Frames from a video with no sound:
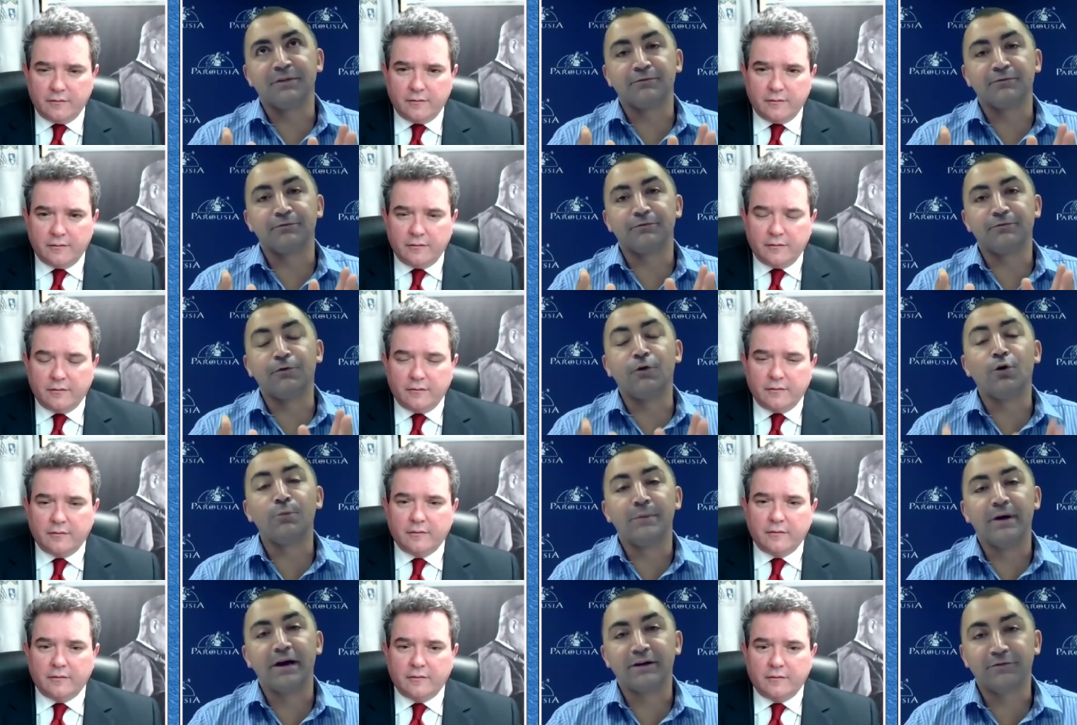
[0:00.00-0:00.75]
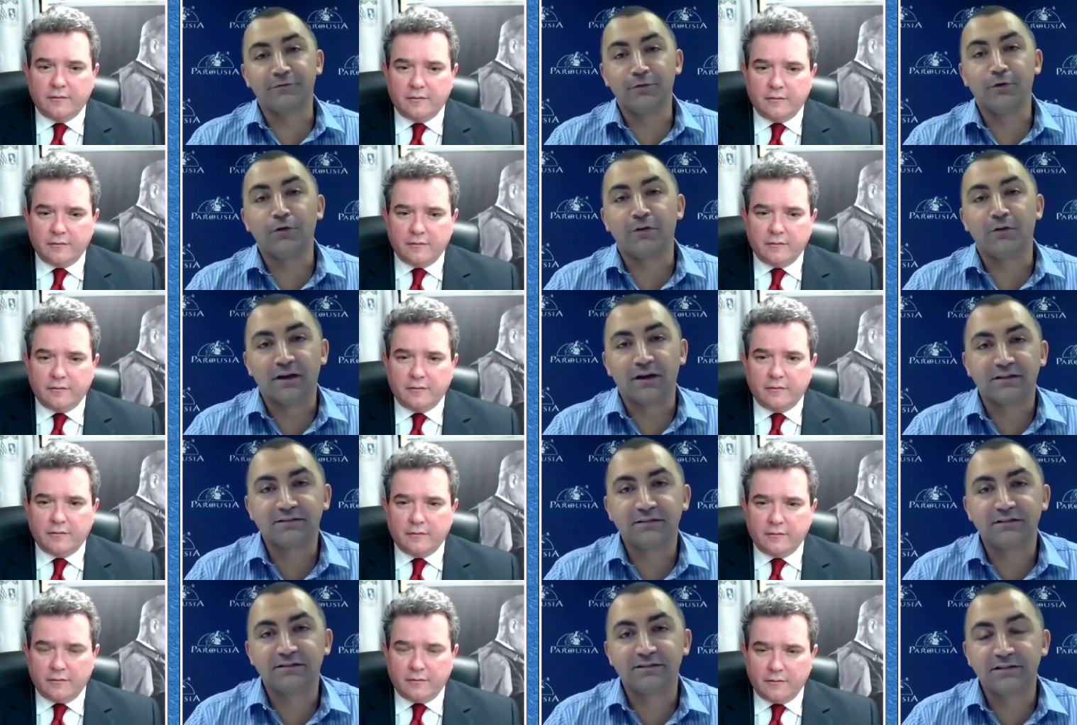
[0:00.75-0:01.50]
Speaker 1: format for
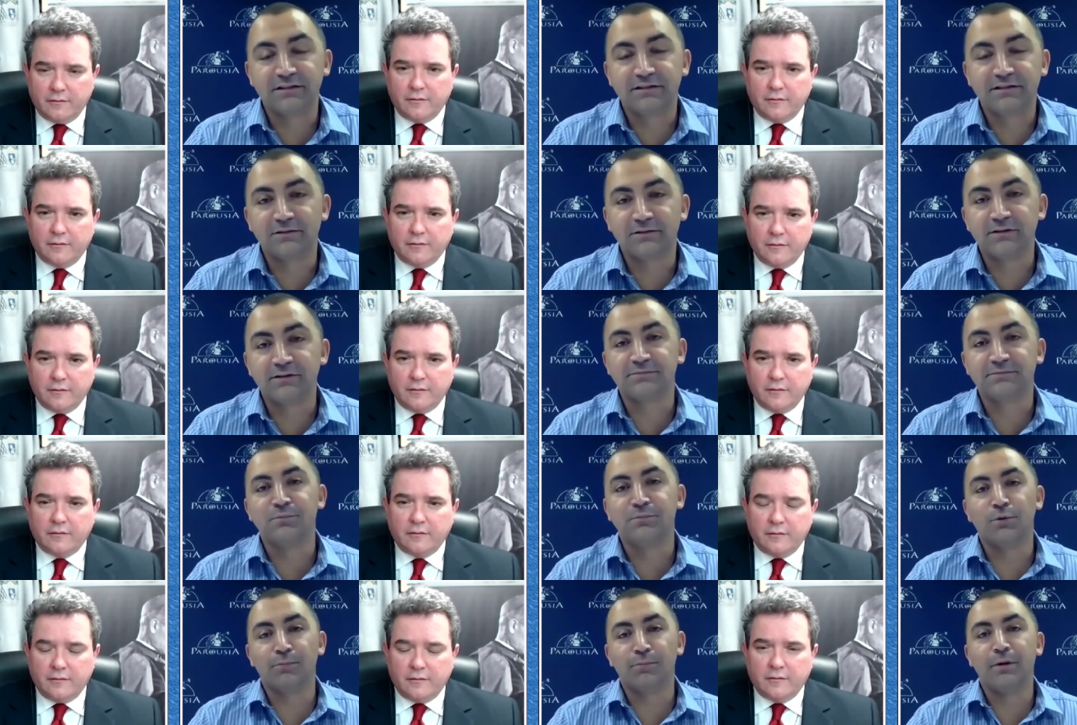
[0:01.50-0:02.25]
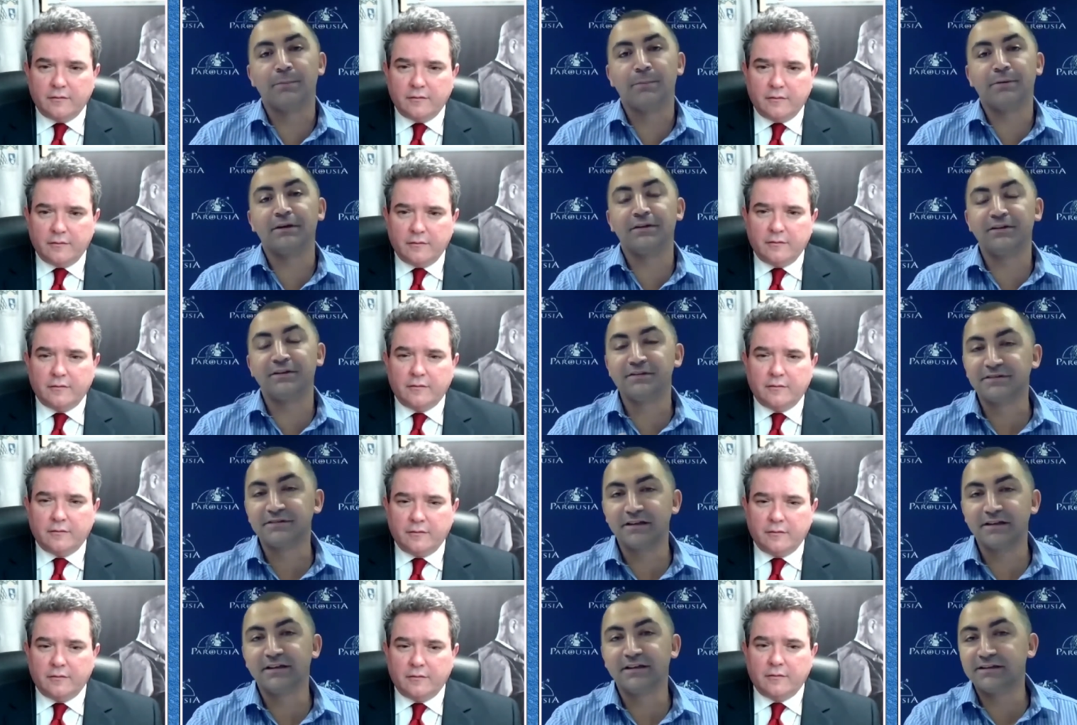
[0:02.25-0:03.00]
us. It's more popular than
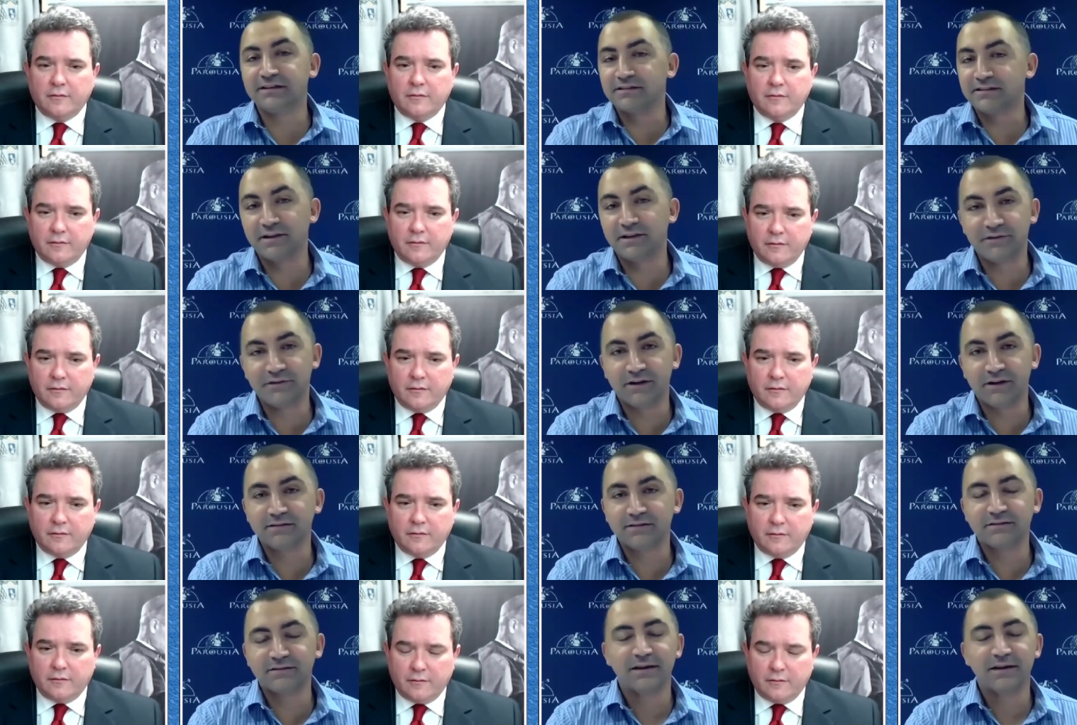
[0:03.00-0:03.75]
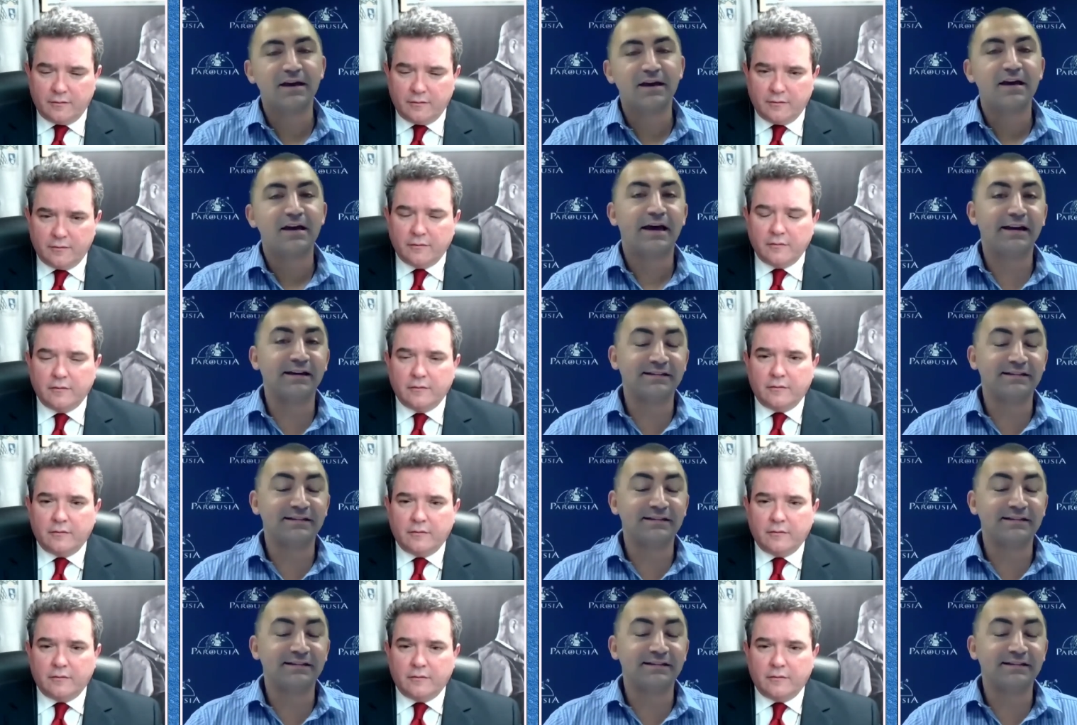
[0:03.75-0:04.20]
CDs and DVDs, and